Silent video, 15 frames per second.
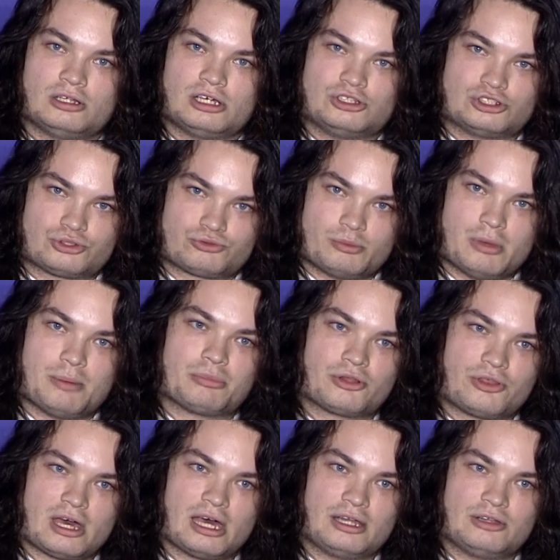And just remember
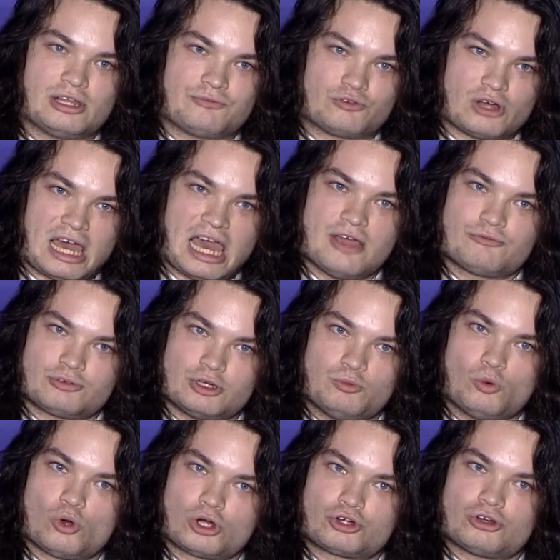that for every
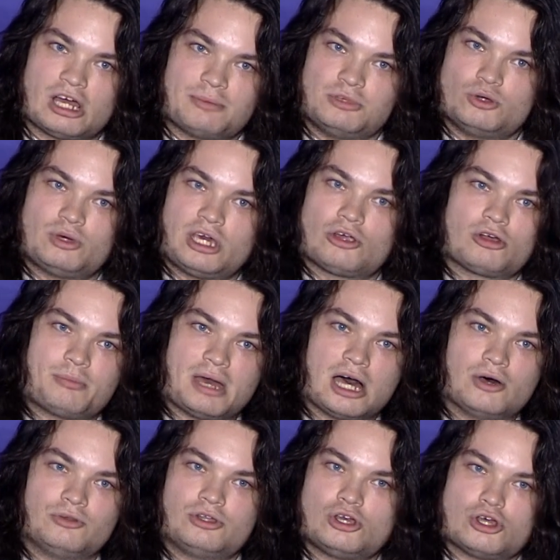war crime you hear about,